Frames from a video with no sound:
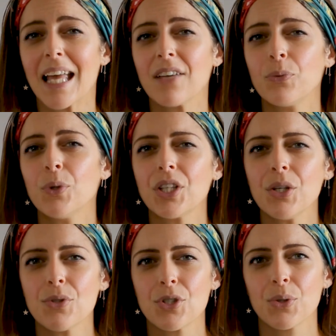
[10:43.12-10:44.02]
If what
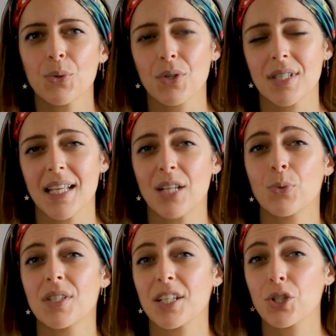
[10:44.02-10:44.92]
you do or said
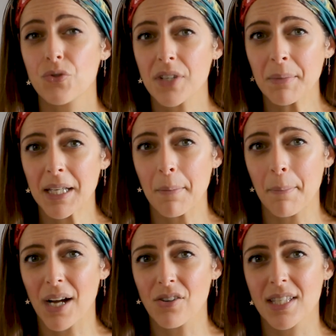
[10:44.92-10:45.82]
was extremely
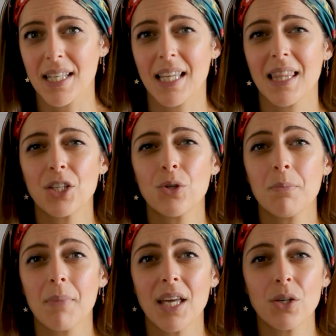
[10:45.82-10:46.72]
embarrassing, then you
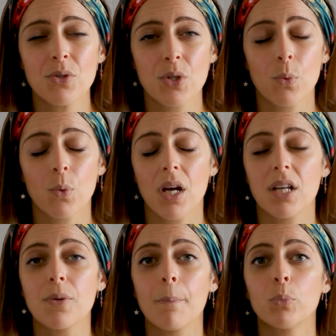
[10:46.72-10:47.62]
may use the
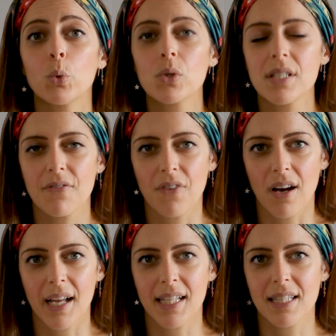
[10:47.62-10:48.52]
word
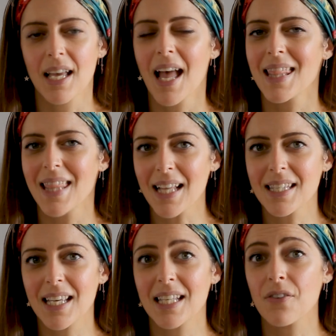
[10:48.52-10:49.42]
mortified,
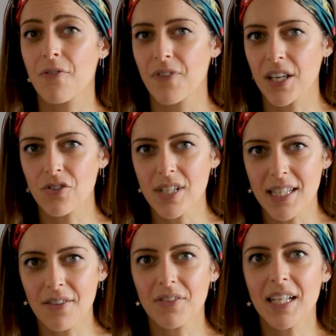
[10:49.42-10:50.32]
that is,
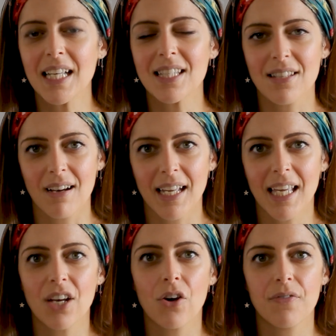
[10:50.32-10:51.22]
figuratively
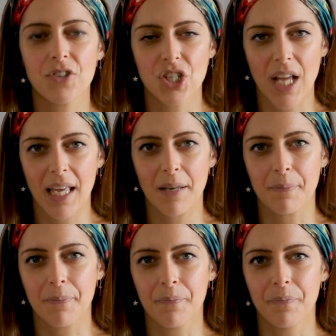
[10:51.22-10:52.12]
dying of
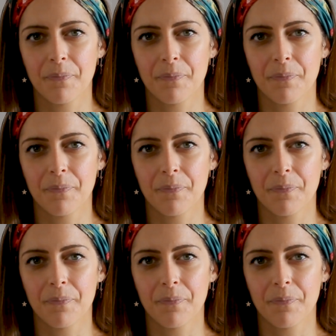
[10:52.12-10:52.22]
shame.